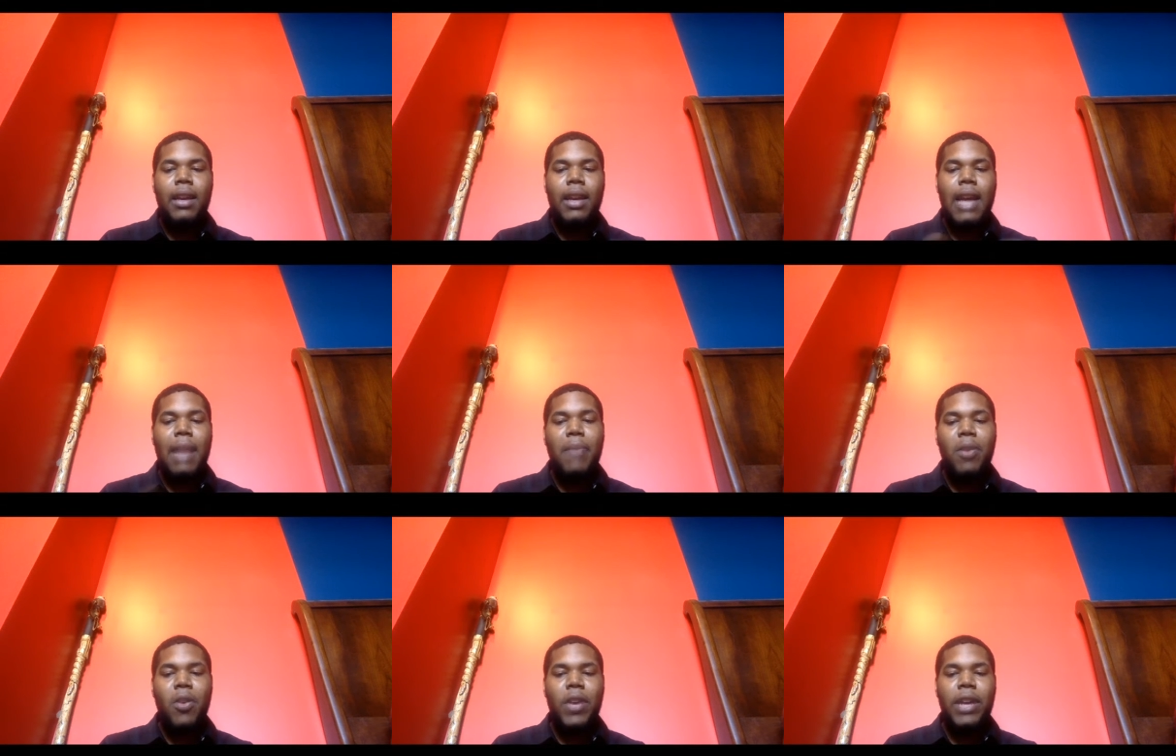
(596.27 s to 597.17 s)

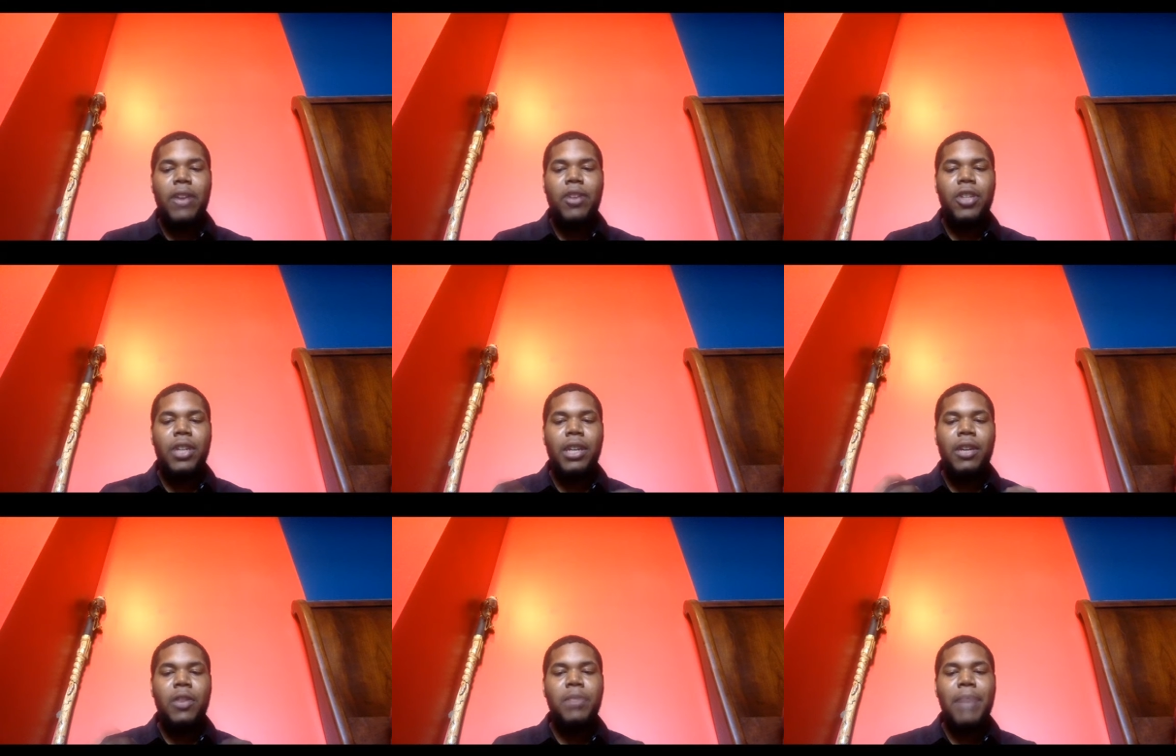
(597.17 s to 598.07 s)
Capricorn energy, it
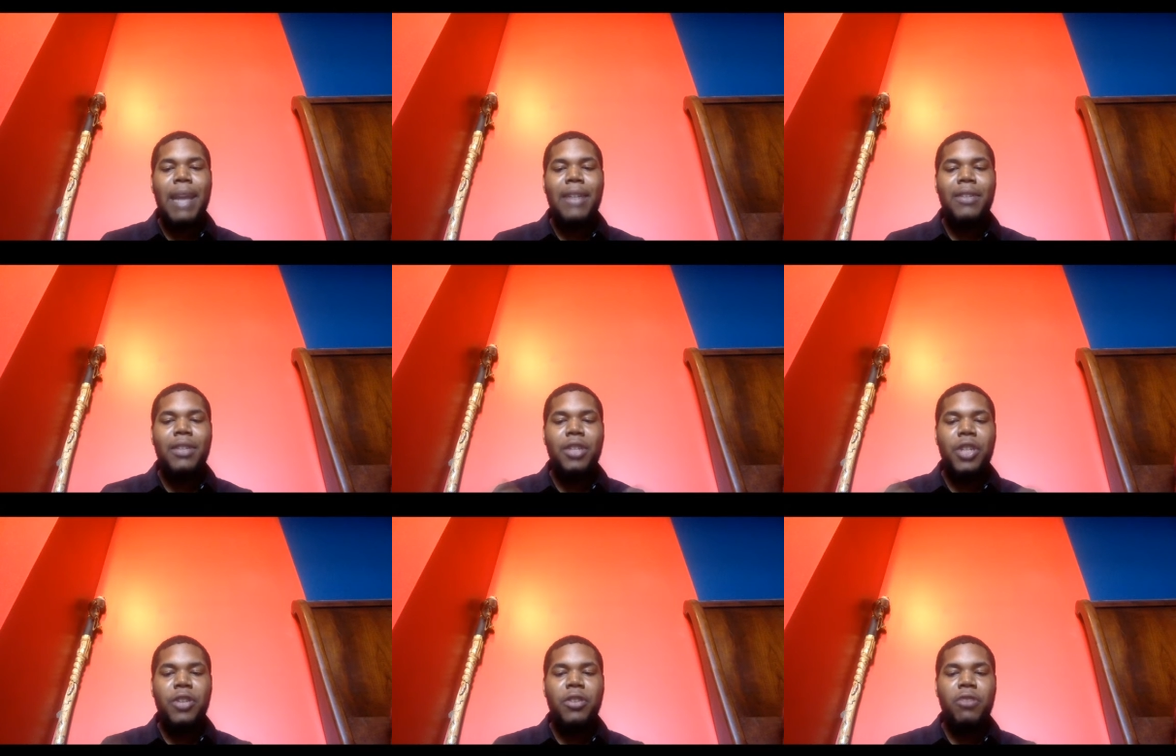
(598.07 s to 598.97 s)
goes back to this
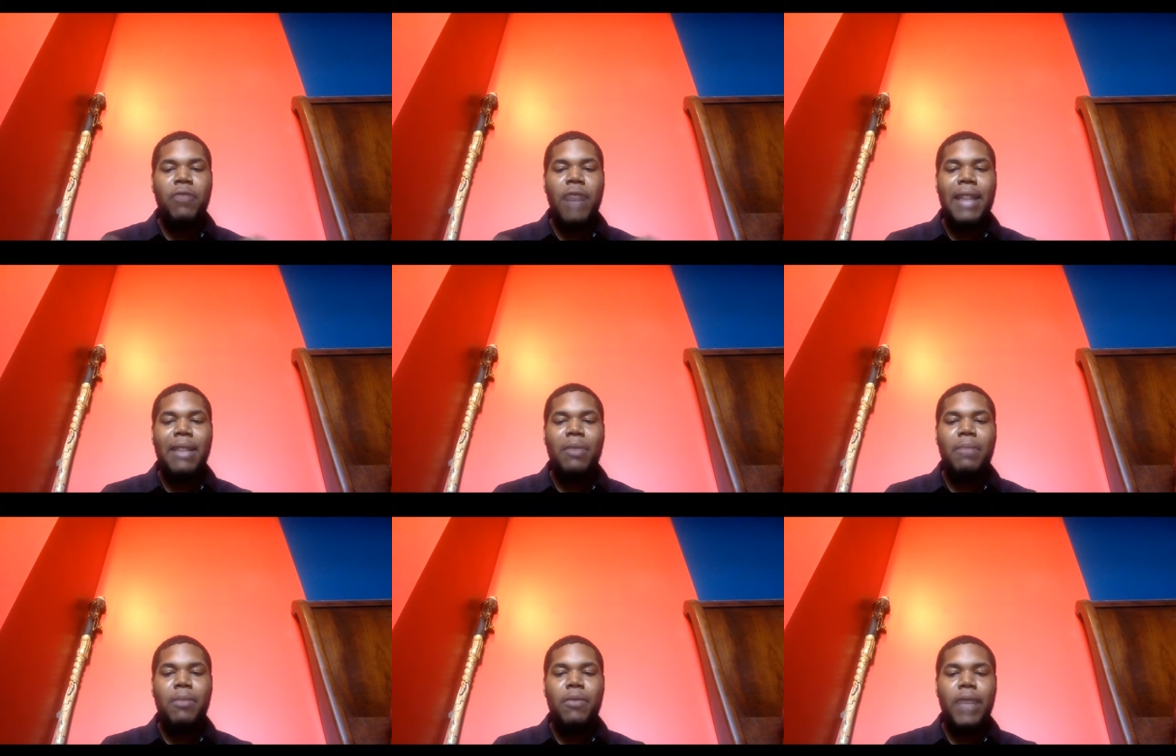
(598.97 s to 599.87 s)
year of the rat that we're
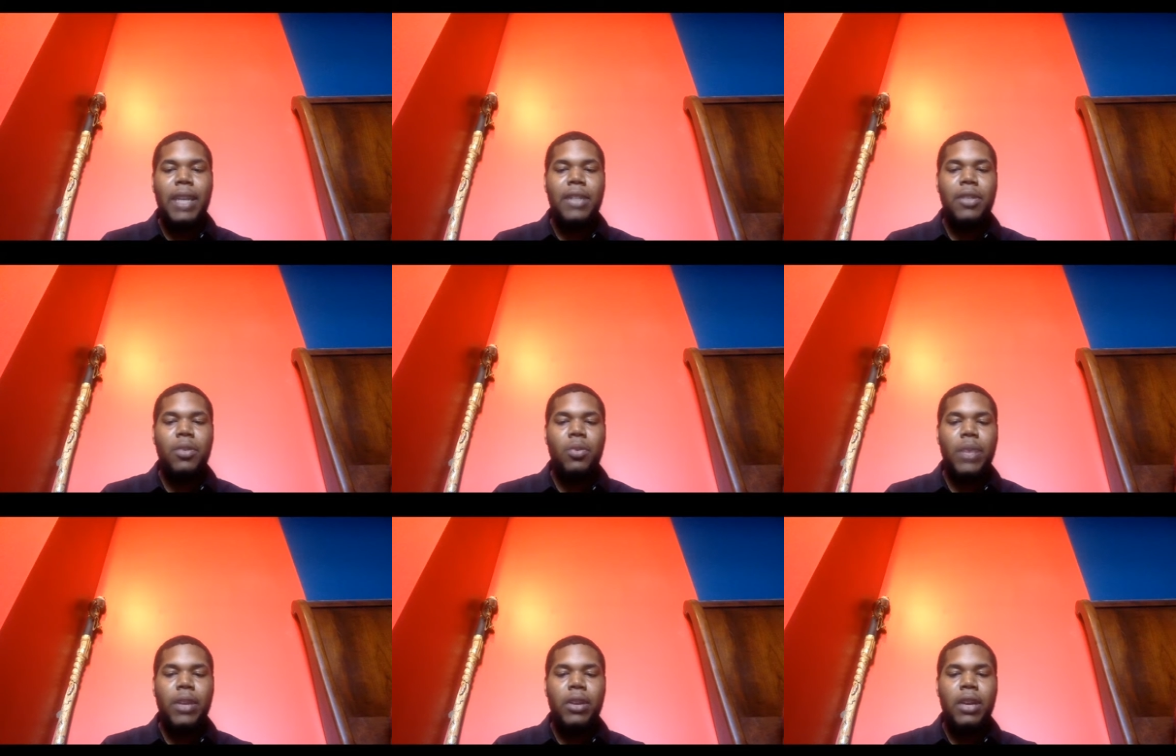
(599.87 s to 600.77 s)
moving into
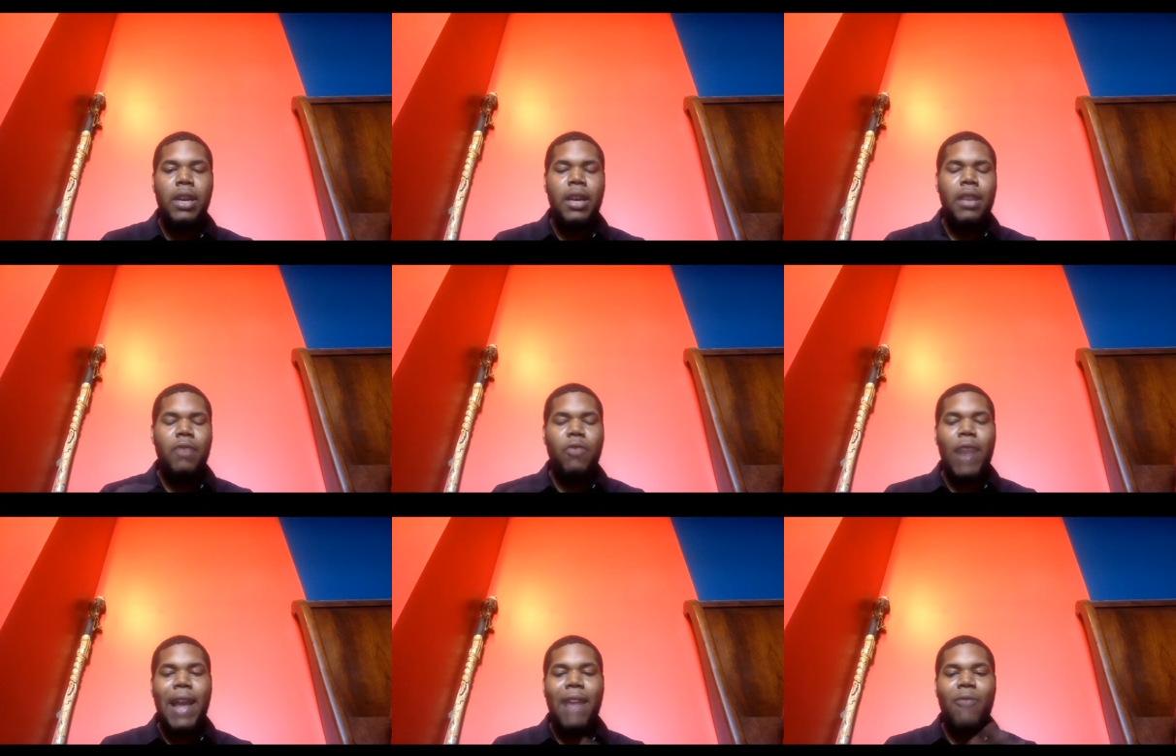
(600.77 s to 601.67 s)
where the
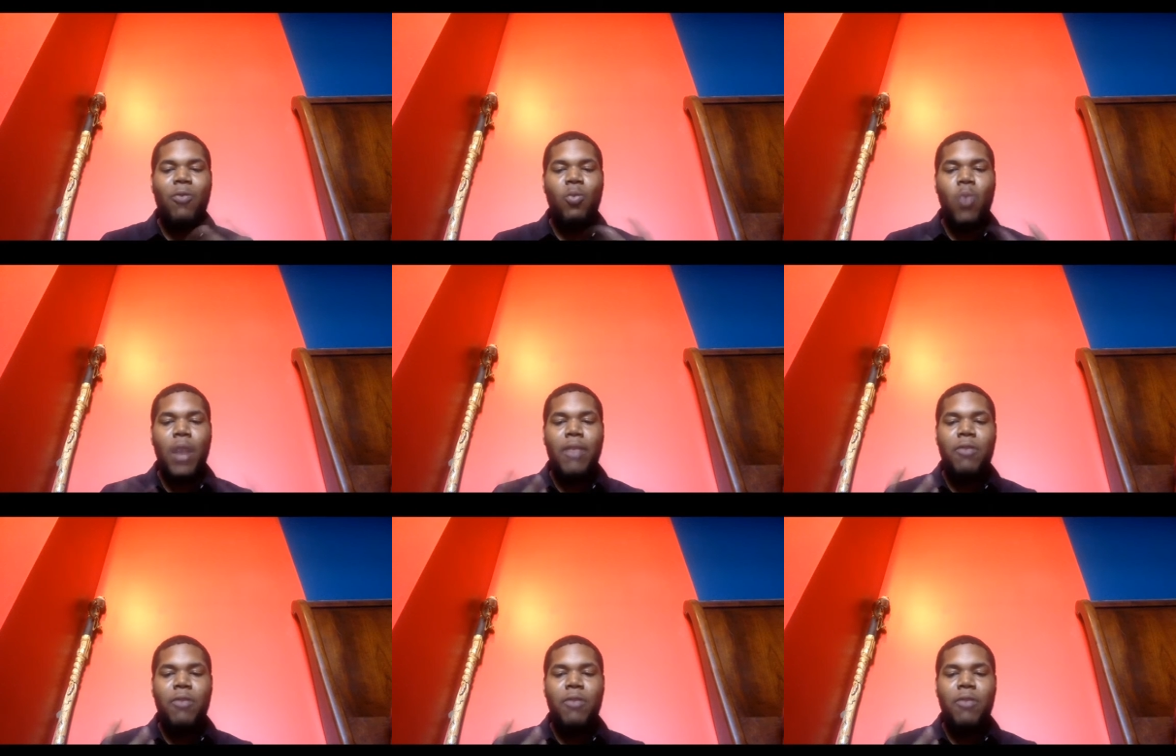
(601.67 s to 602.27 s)
rat won the